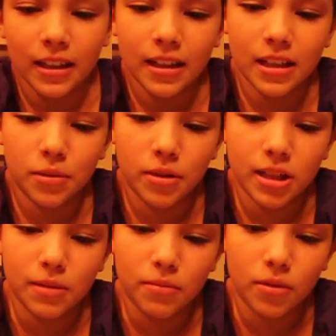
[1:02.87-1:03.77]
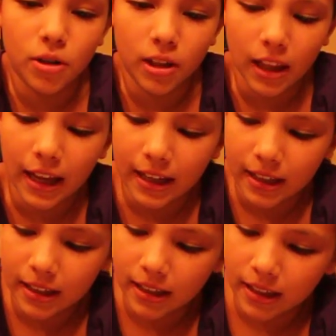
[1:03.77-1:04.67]
This one's more
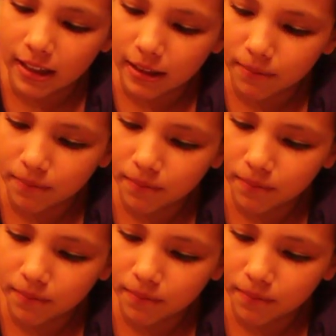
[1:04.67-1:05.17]
like, uh,